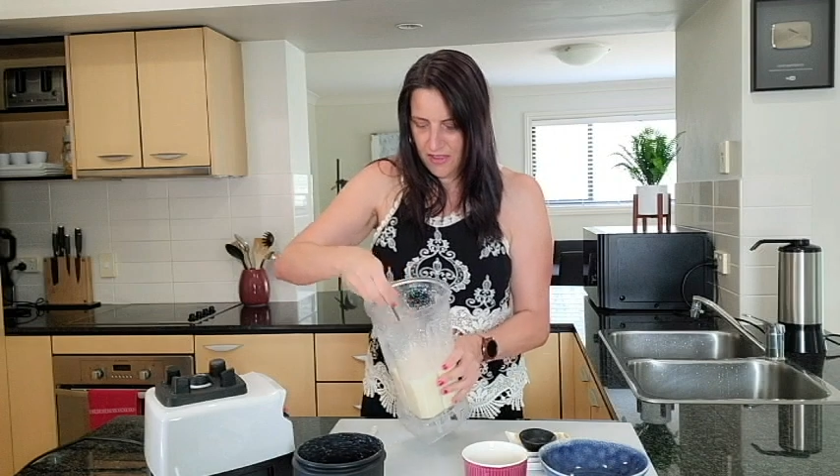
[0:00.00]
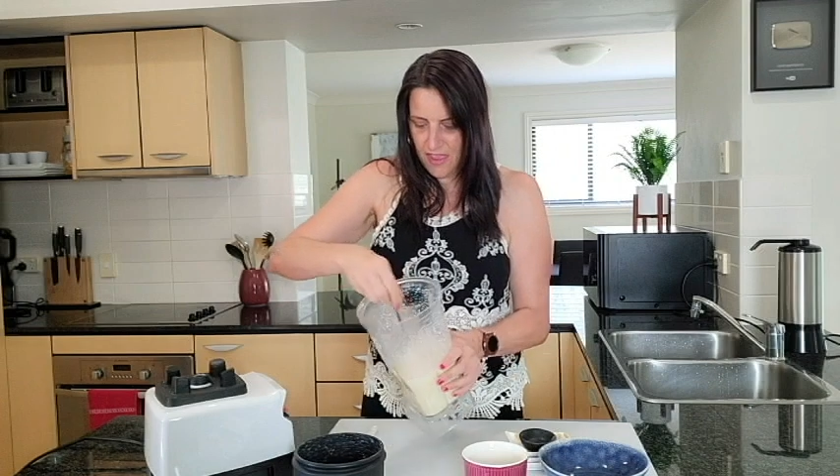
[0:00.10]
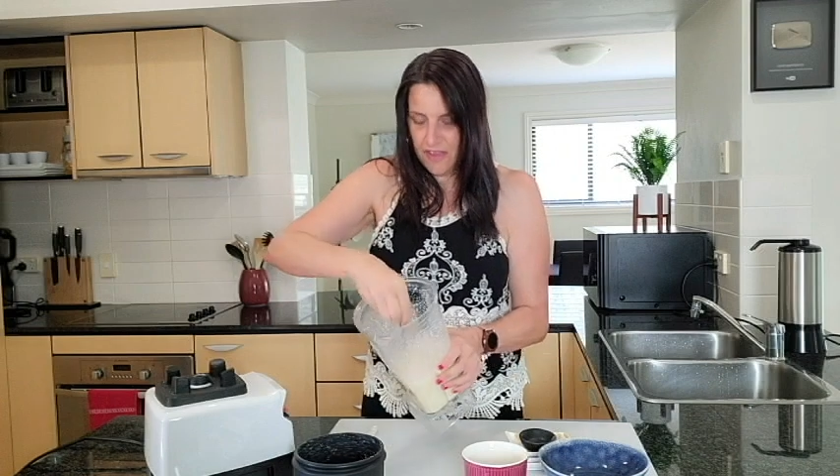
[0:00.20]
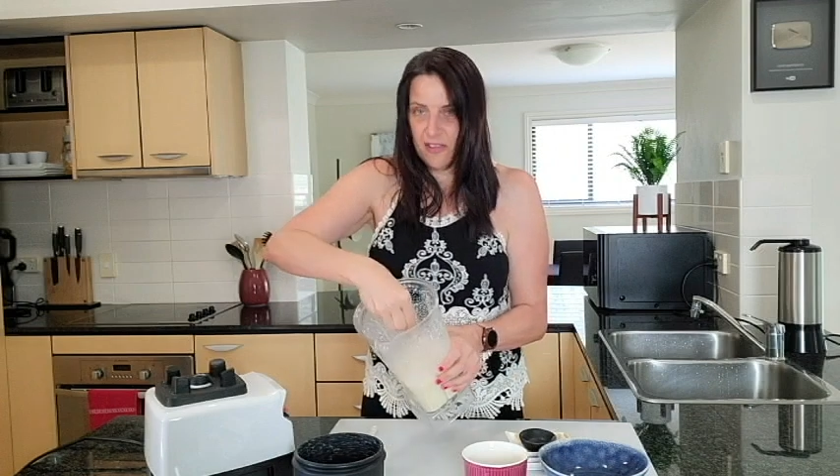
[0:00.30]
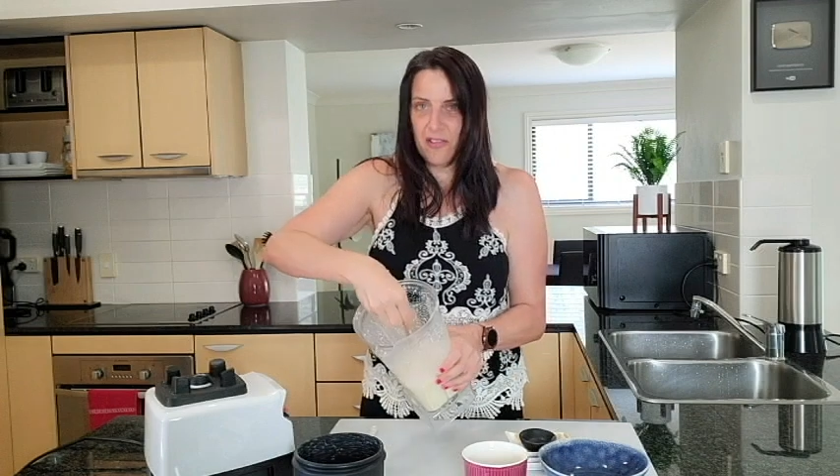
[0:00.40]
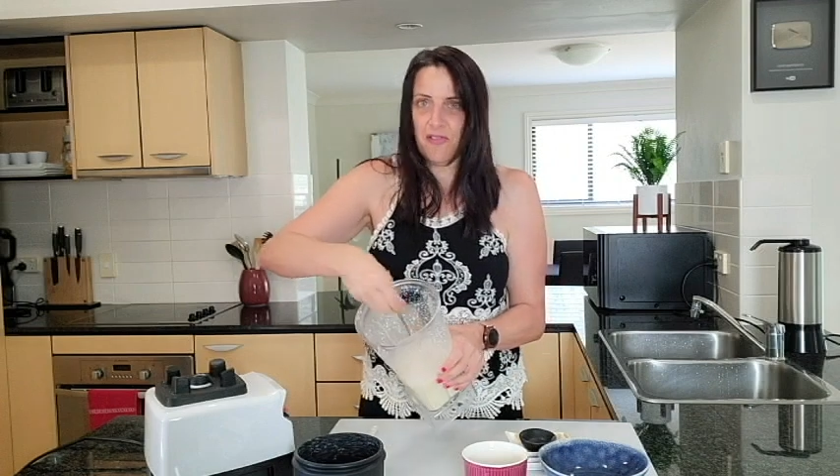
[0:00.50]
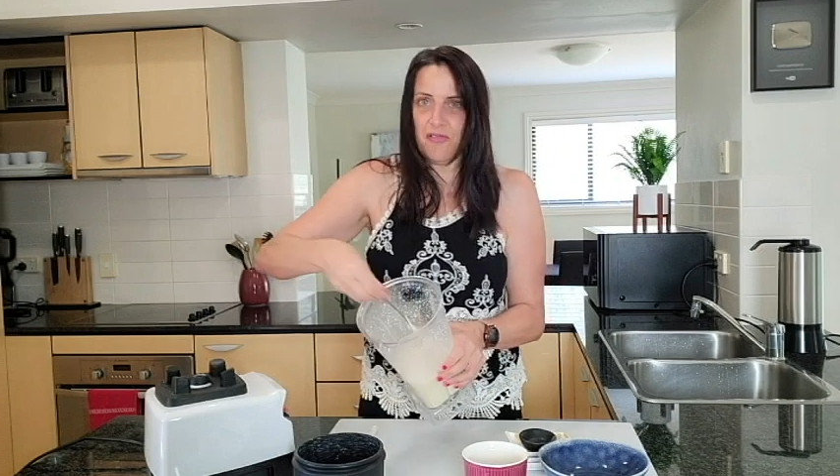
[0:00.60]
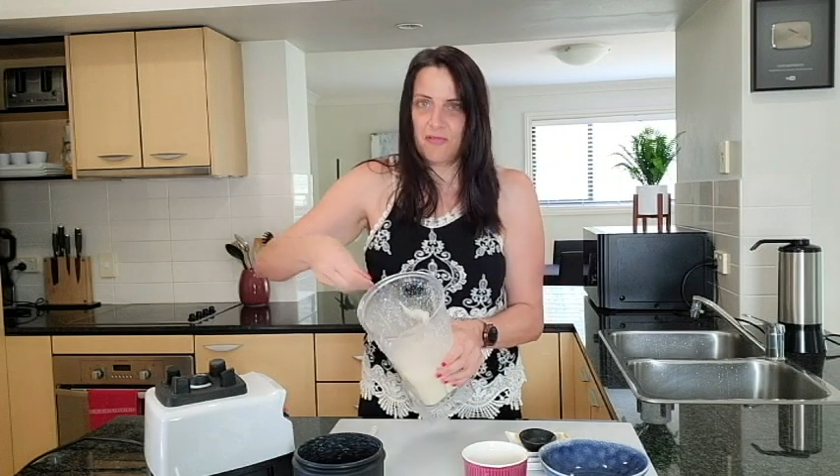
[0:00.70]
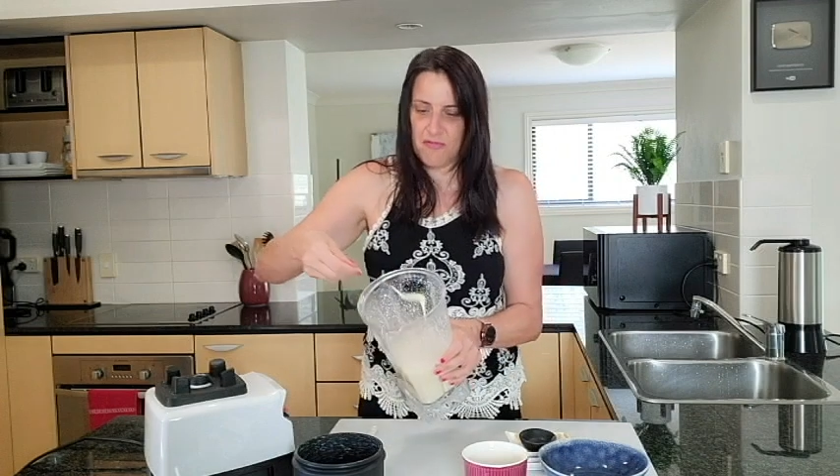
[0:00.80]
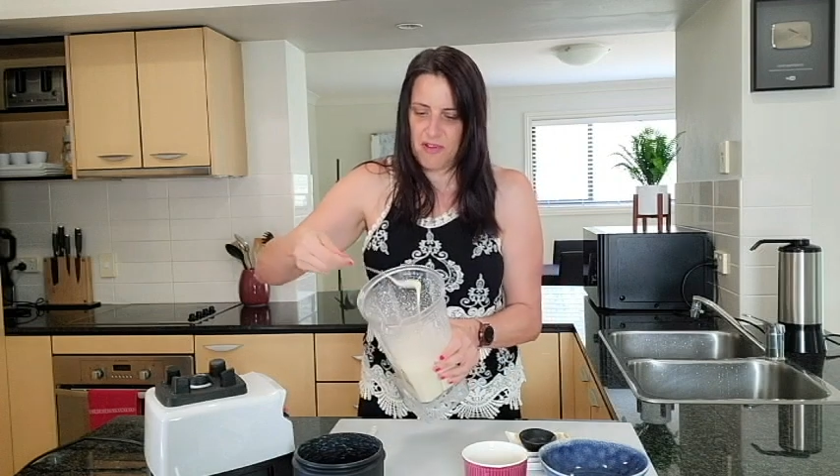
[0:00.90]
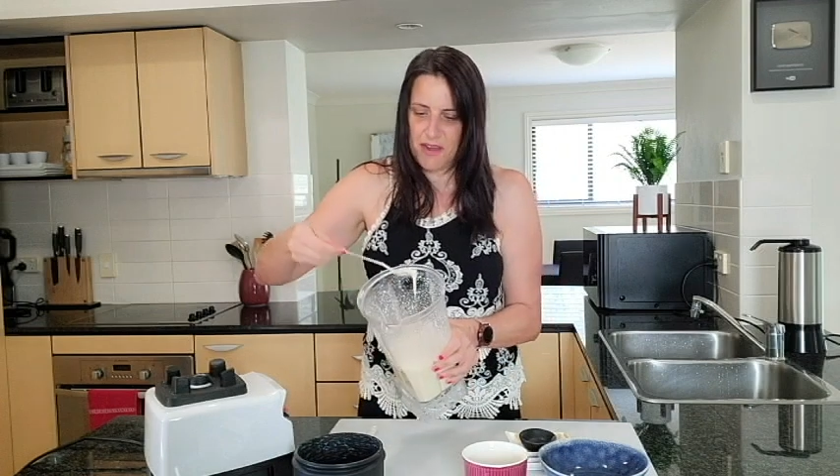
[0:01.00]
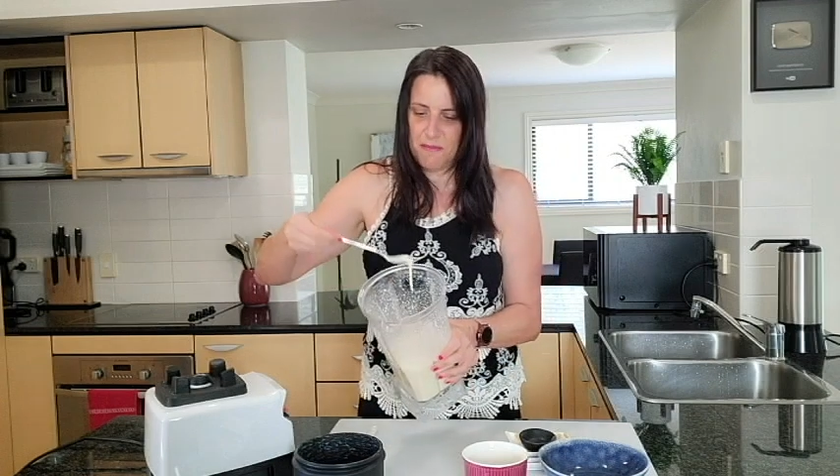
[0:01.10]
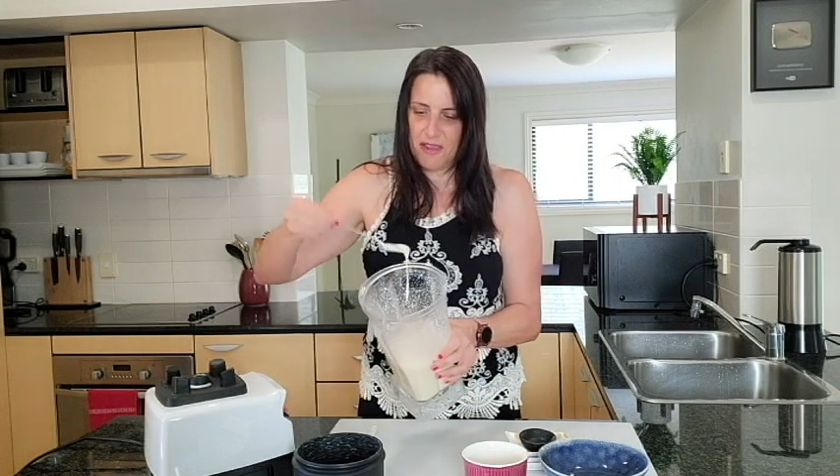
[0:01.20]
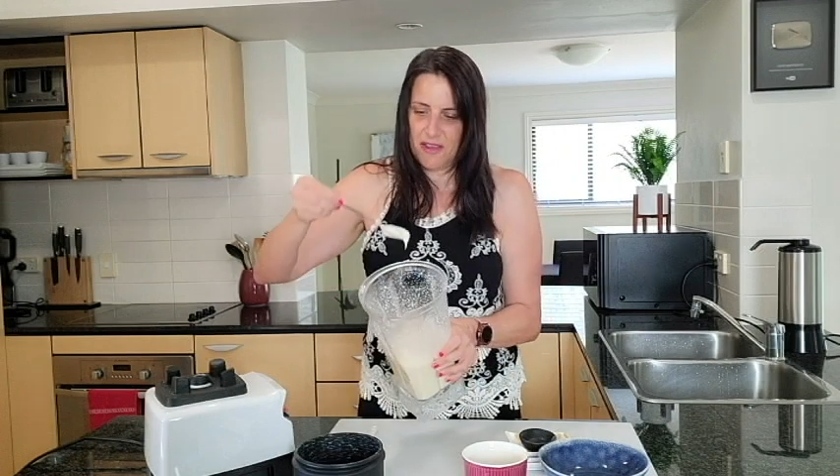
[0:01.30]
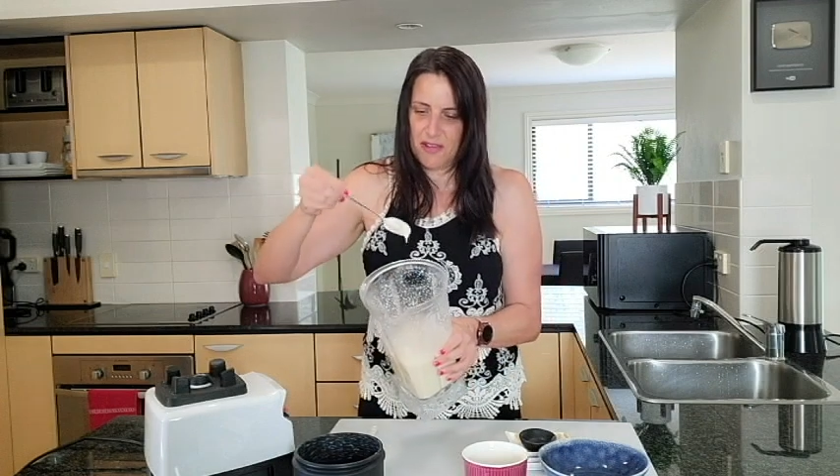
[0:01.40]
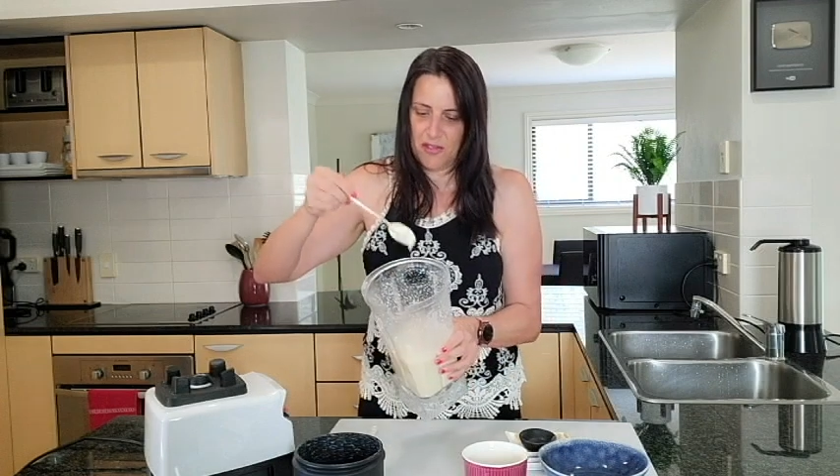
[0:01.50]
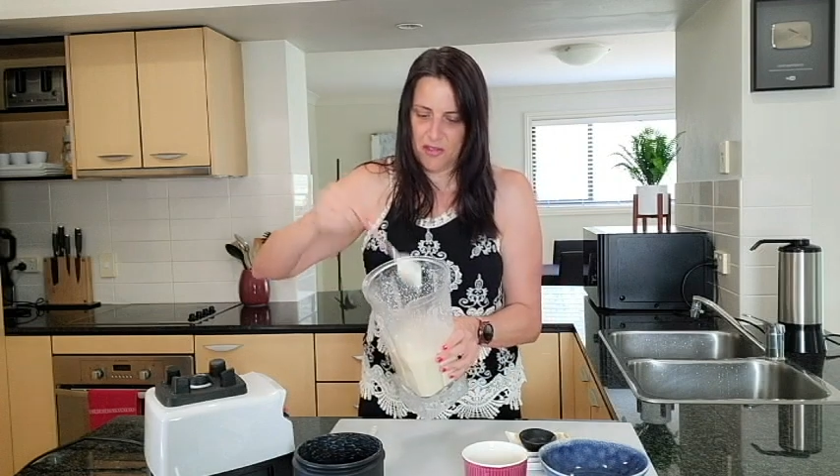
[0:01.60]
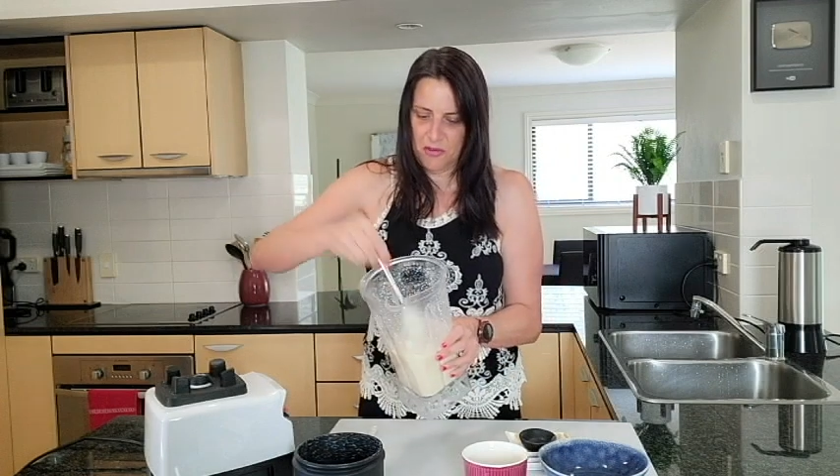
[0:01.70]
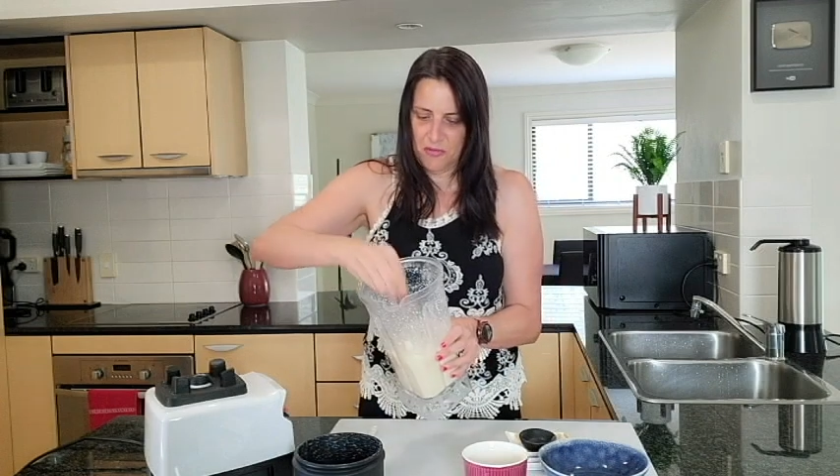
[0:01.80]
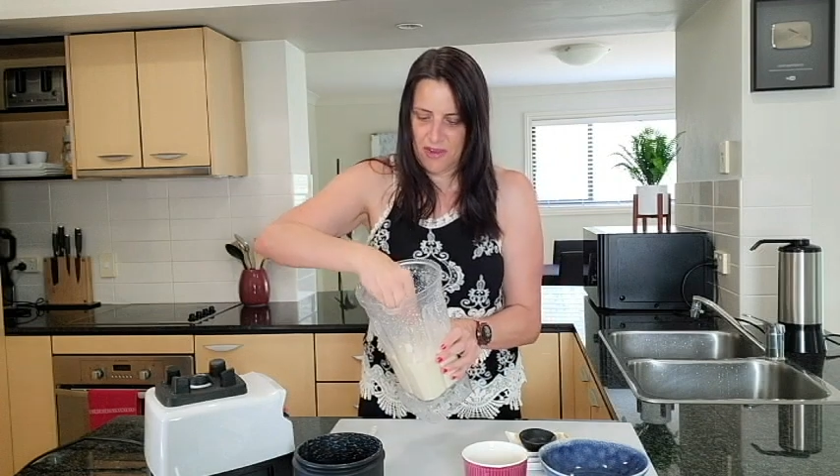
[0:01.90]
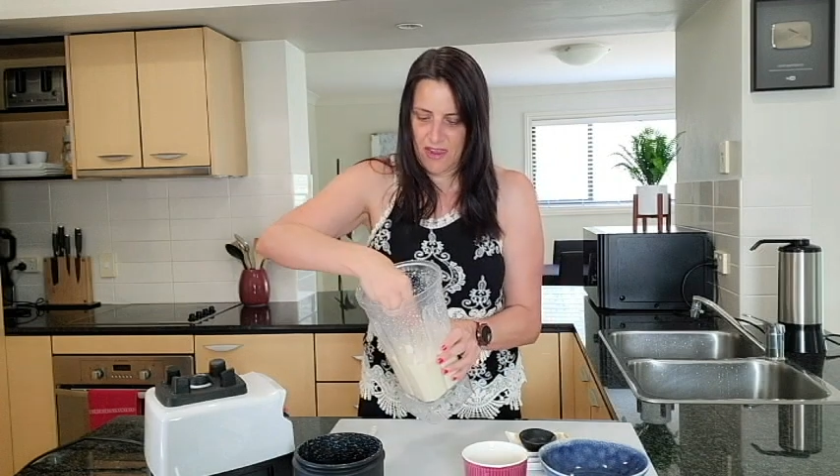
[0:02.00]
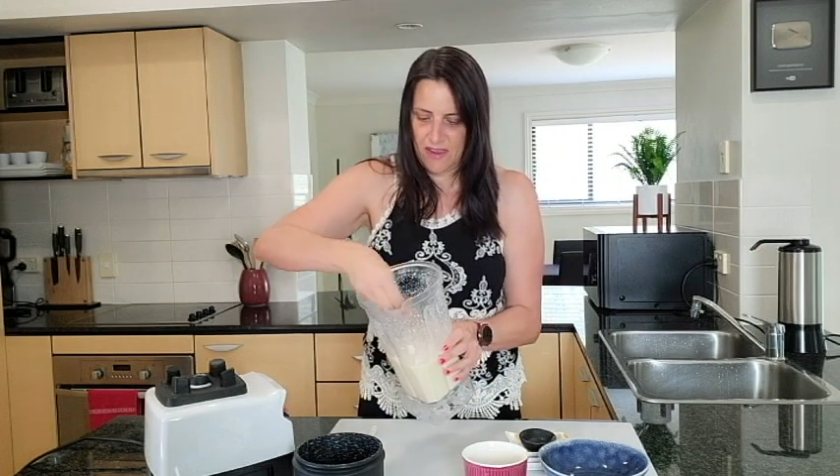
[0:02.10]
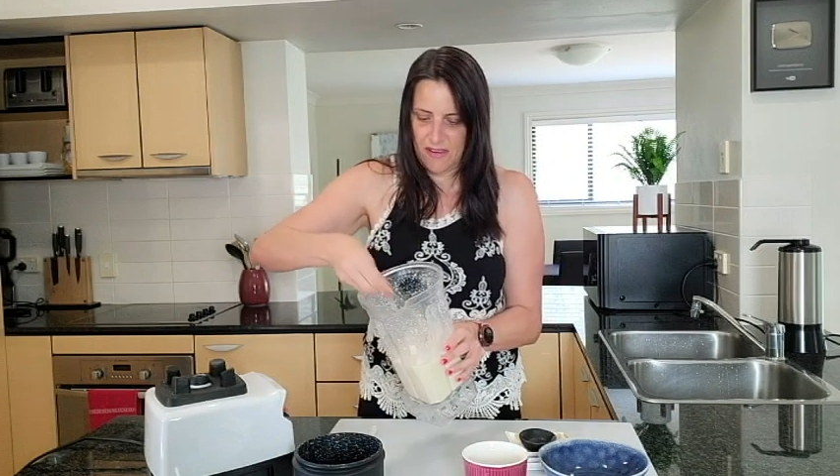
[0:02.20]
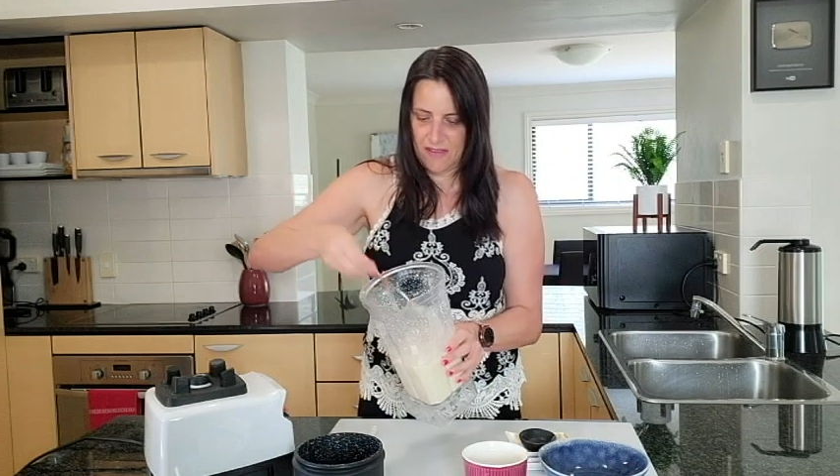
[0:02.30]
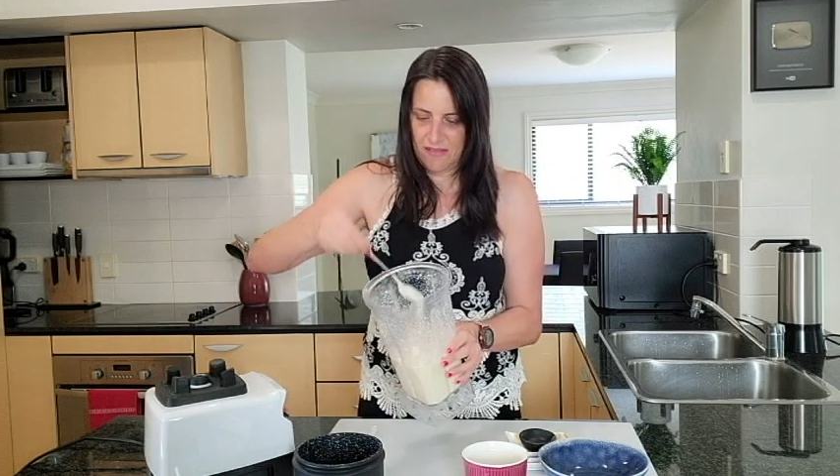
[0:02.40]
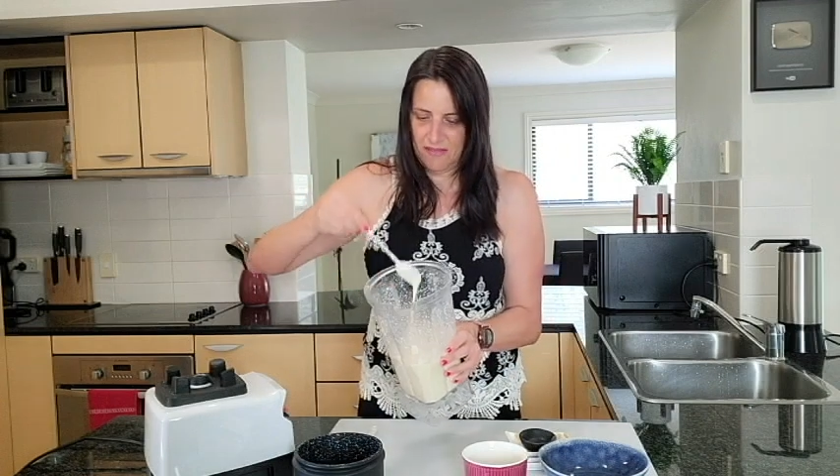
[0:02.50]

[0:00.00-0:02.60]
and creamy and gooey, and